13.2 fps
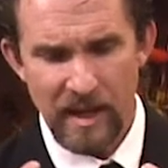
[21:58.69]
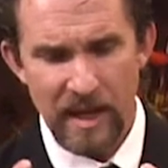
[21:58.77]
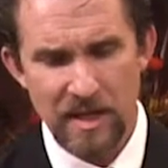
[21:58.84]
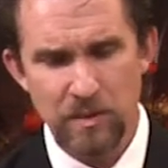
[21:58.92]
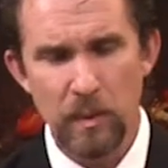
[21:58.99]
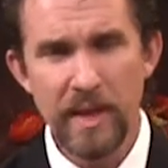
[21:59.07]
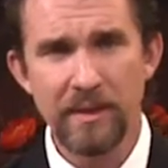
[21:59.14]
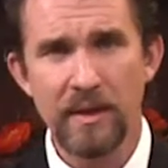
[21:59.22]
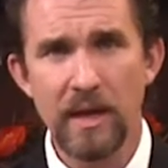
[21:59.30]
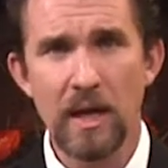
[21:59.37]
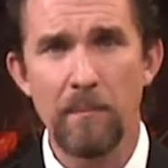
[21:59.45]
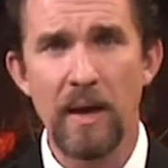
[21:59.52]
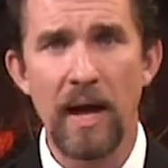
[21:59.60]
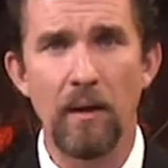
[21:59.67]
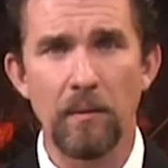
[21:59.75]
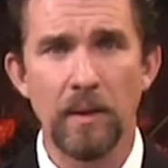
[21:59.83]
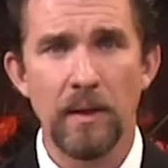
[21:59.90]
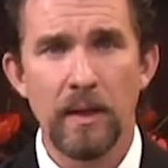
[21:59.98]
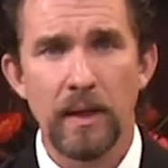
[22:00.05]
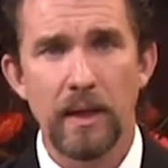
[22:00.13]
as we think about
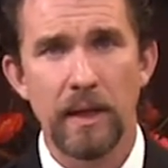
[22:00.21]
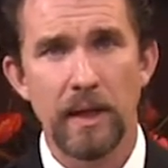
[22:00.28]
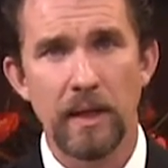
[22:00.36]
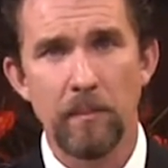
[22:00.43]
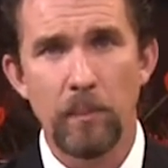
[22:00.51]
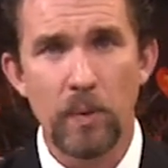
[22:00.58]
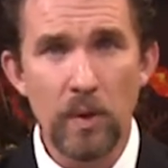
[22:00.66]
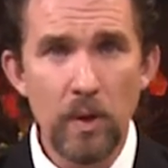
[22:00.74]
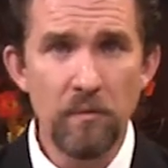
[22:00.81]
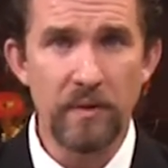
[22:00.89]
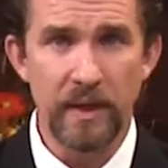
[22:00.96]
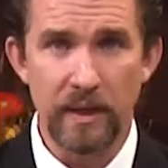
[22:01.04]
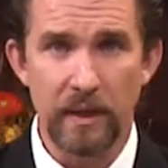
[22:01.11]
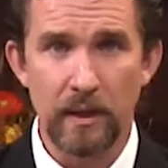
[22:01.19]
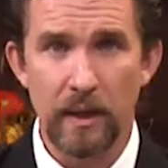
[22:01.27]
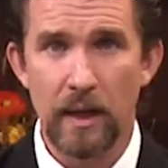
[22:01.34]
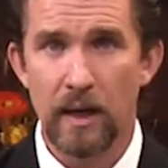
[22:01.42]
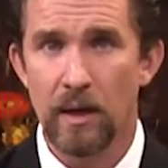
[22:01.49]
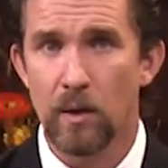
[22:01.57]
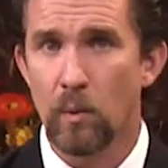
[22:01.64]
improving
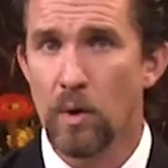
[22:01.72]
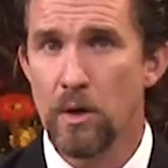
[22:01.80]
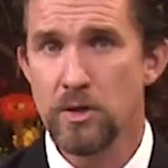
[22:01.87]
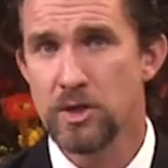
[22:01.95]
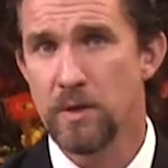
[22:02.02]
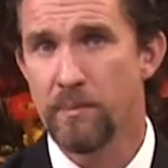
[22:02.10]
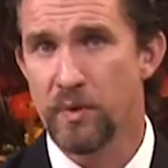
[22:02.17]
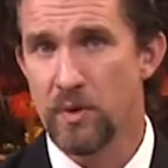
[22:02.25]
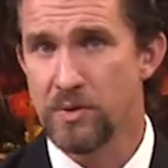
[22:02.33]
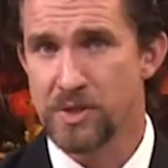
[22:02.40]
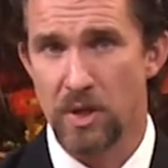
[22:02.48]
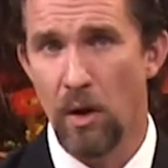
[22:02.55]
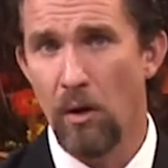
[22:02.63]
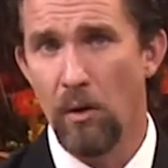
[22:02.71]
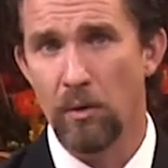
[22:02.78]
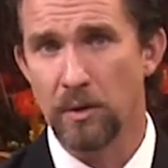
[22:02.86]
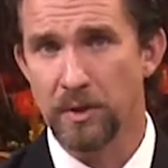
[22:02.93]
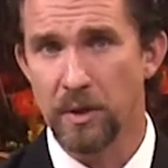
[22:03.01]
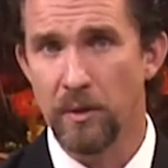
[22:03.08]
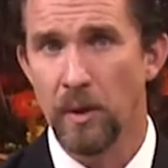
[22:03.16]
our worship through
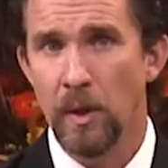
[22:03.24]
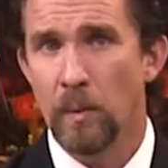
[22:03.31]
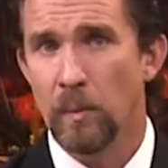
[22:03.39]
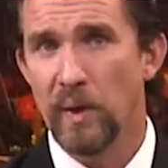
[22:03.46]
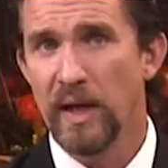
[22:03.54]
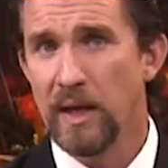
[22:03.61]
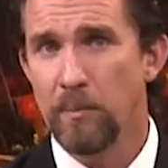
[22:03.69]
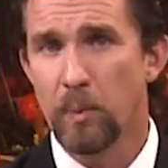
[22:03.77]
song to really